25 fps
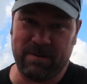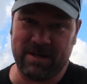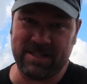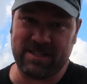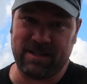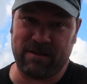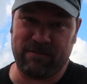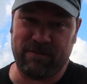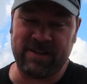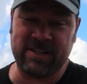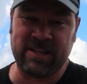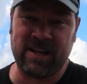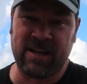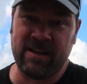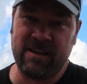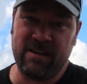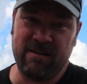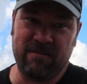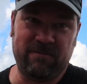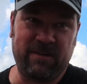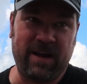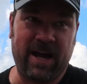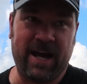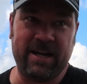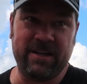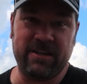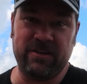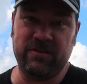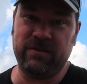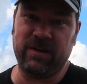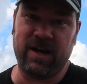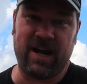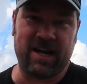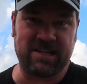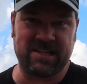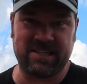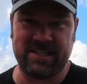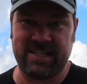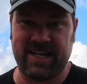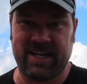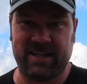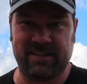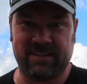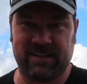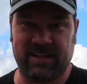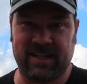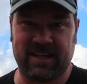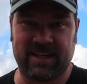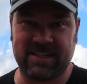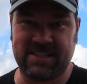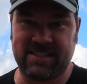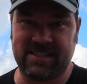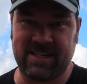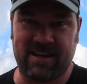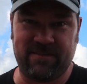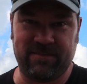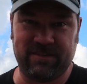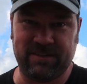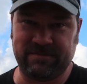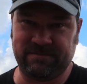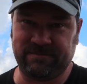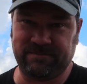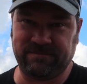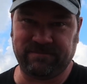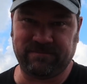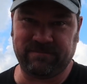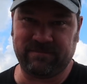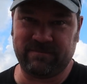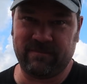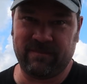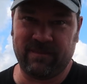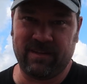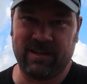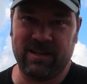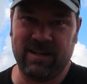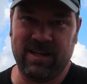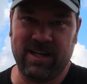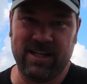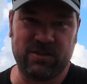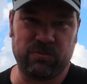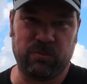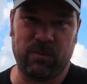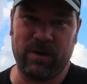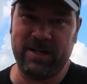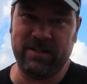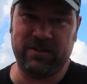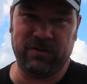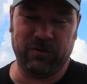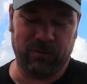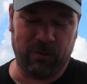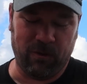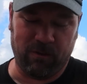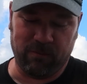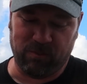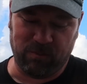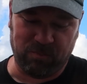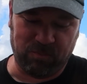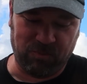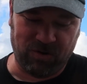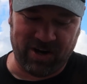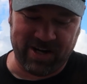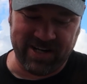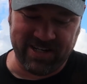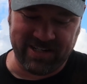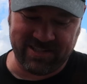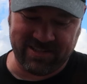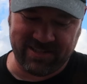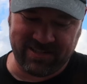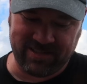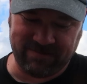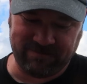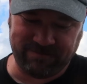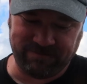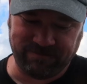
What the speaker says: That's the value, knocks it down to like a 7. It's way too overpriced.